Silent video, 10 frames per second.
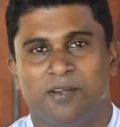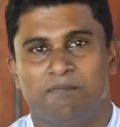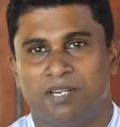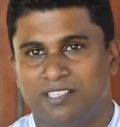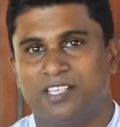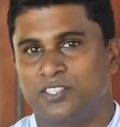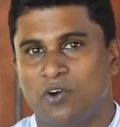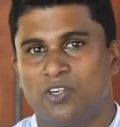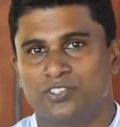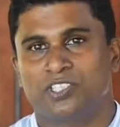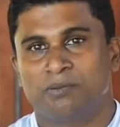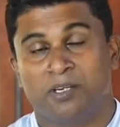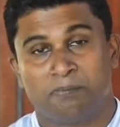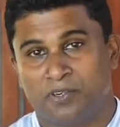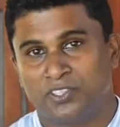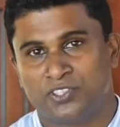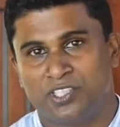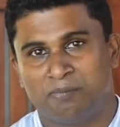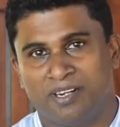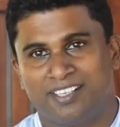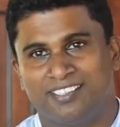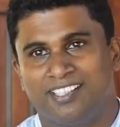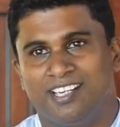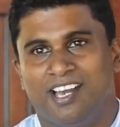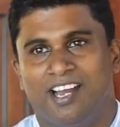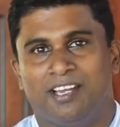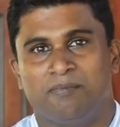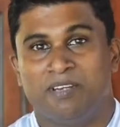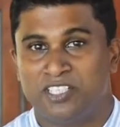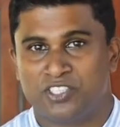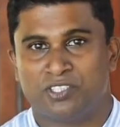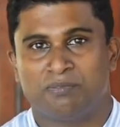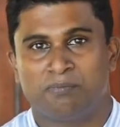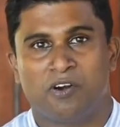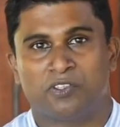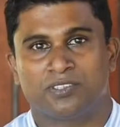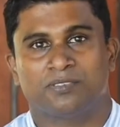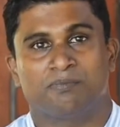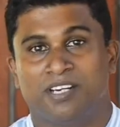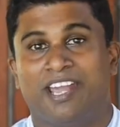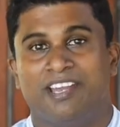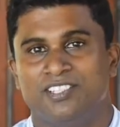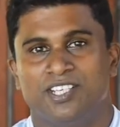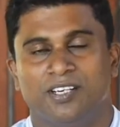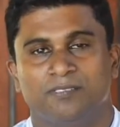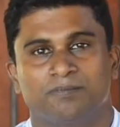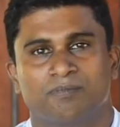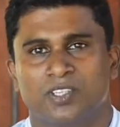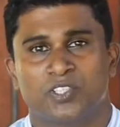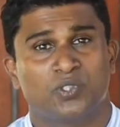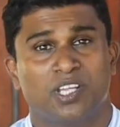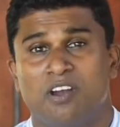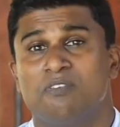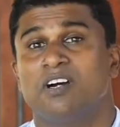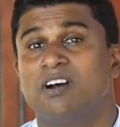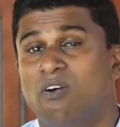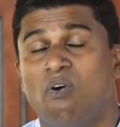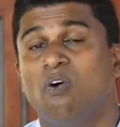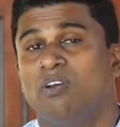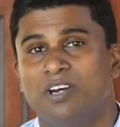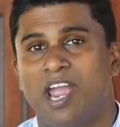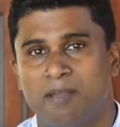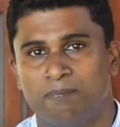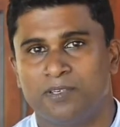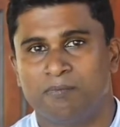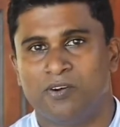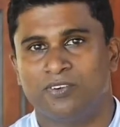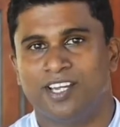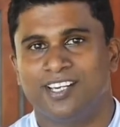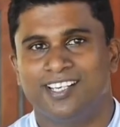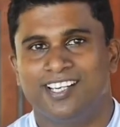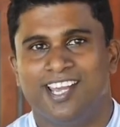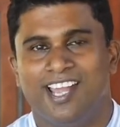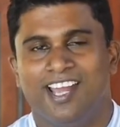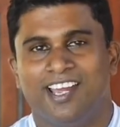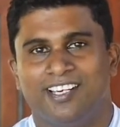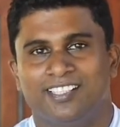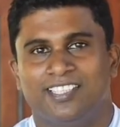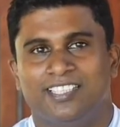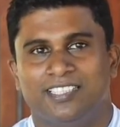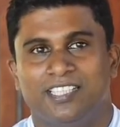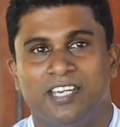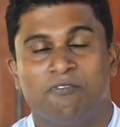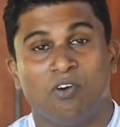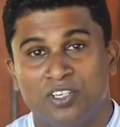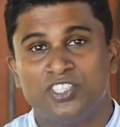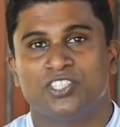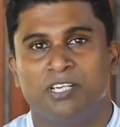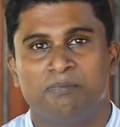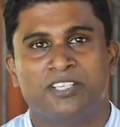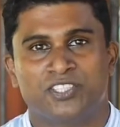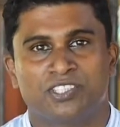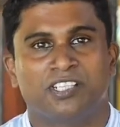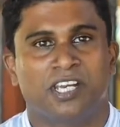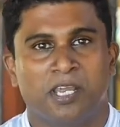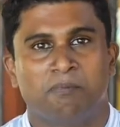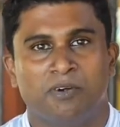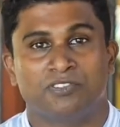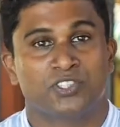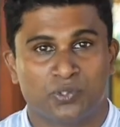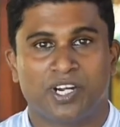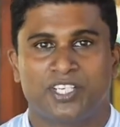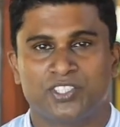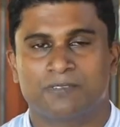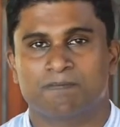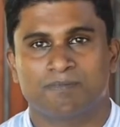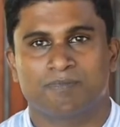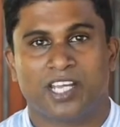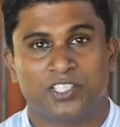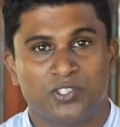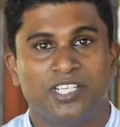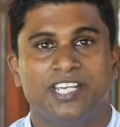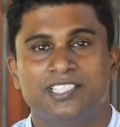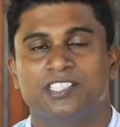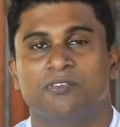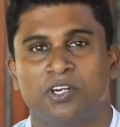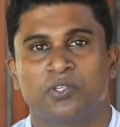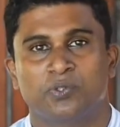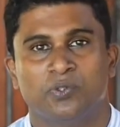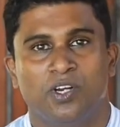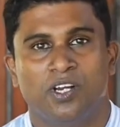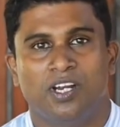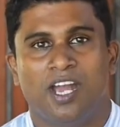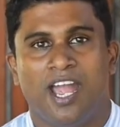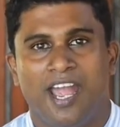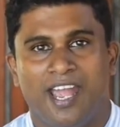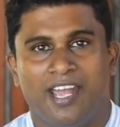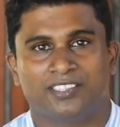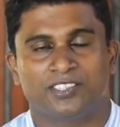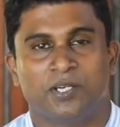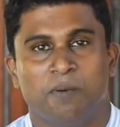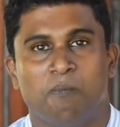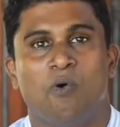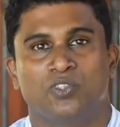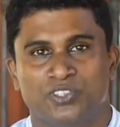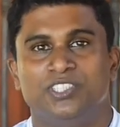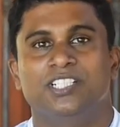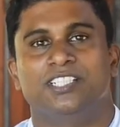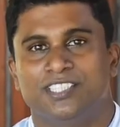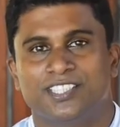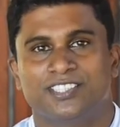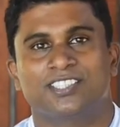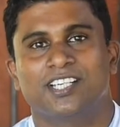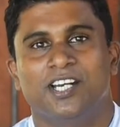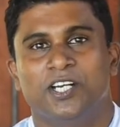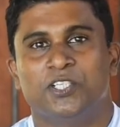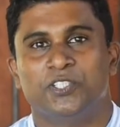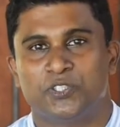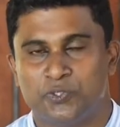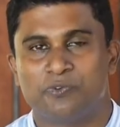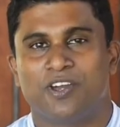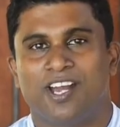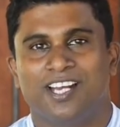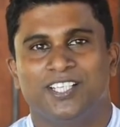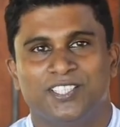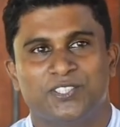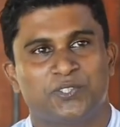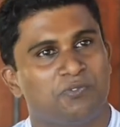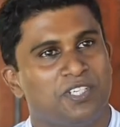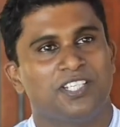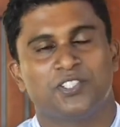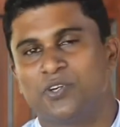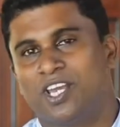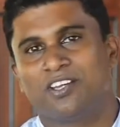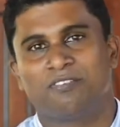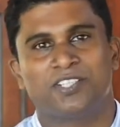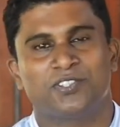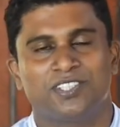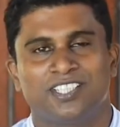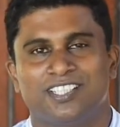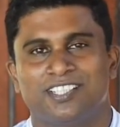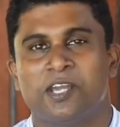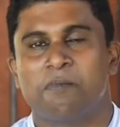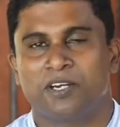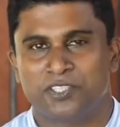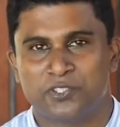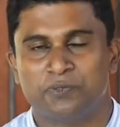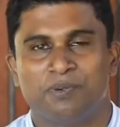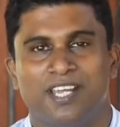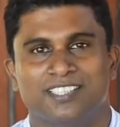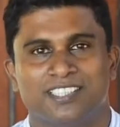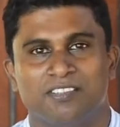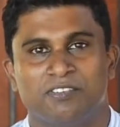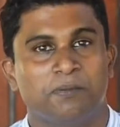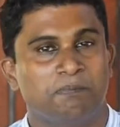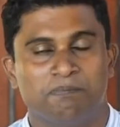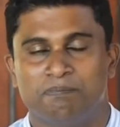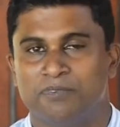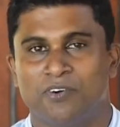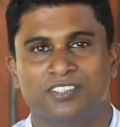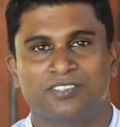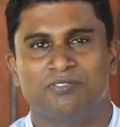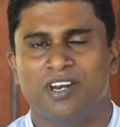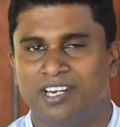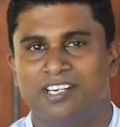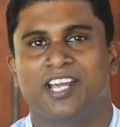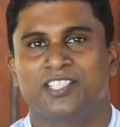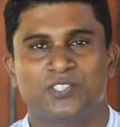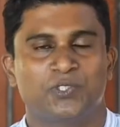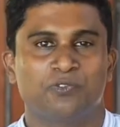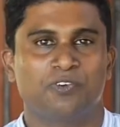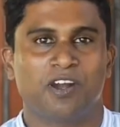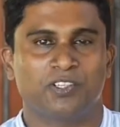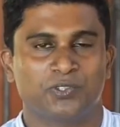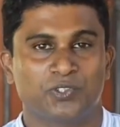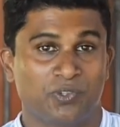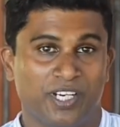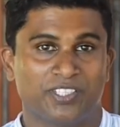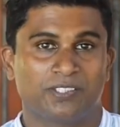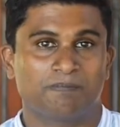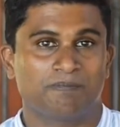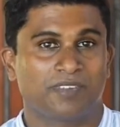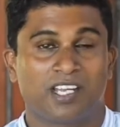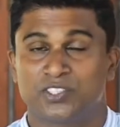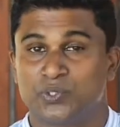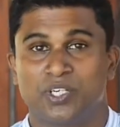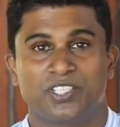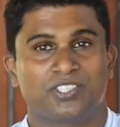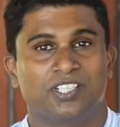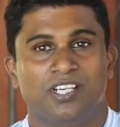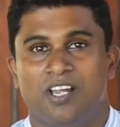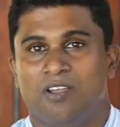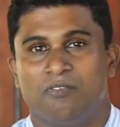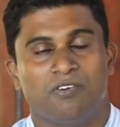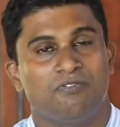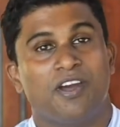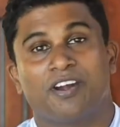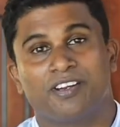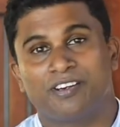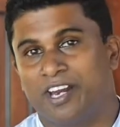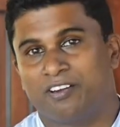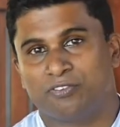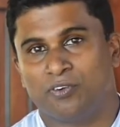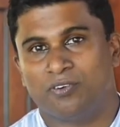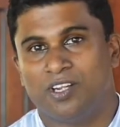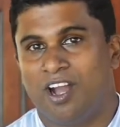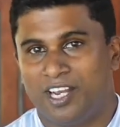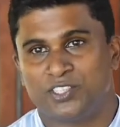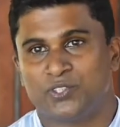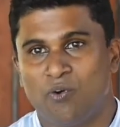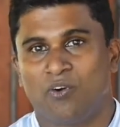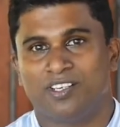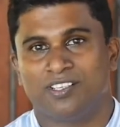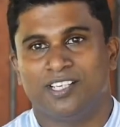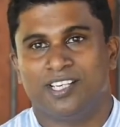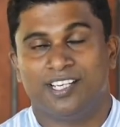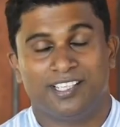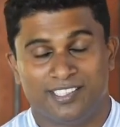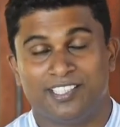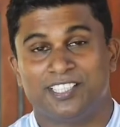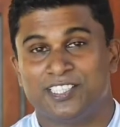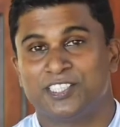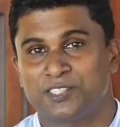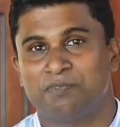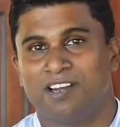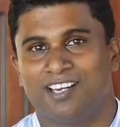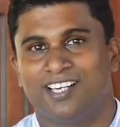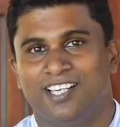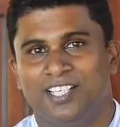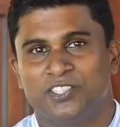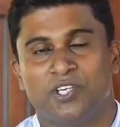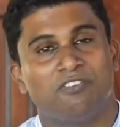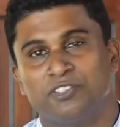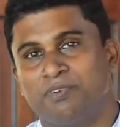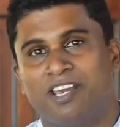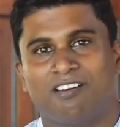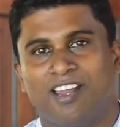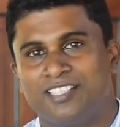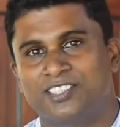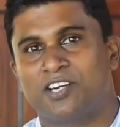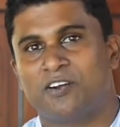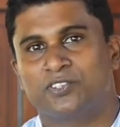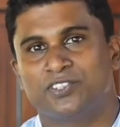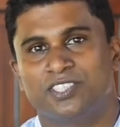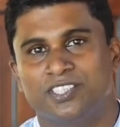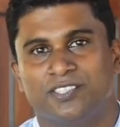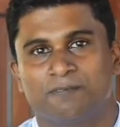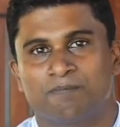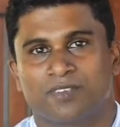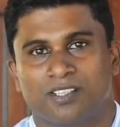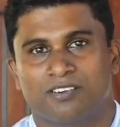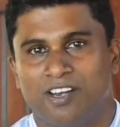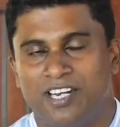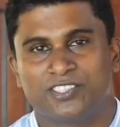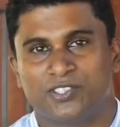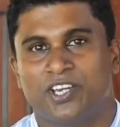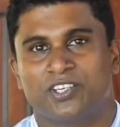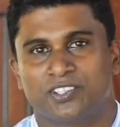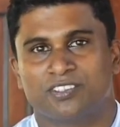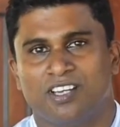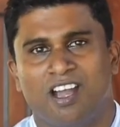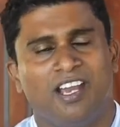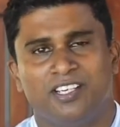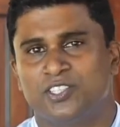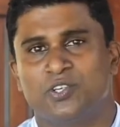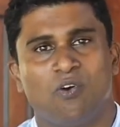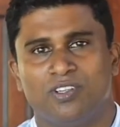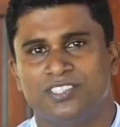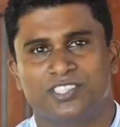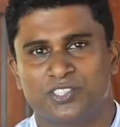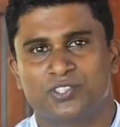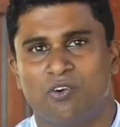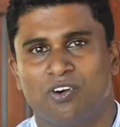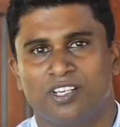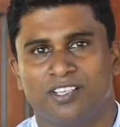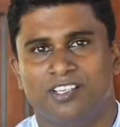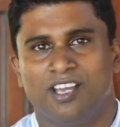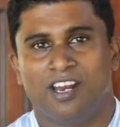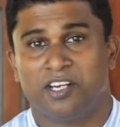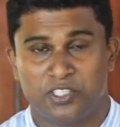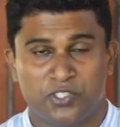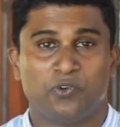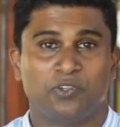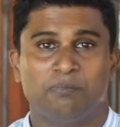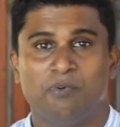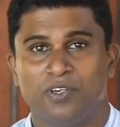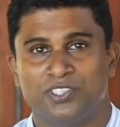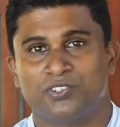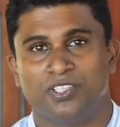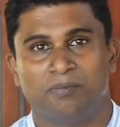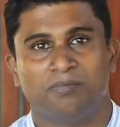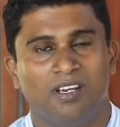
But I talked to them, I approached them and I mentioned about my idea. So they were all were happy about that and they voluntarily mentioned the name of Suresh. Actually he is the one who has most dirtiest shoe wear. So we together went to the nearby shoe place and we brought very nice shoe wear to Suresh and Suresh were very grateful. I saw in it in his, smile. So after my clients are out to the railway station, I told this story and I show the boys to them.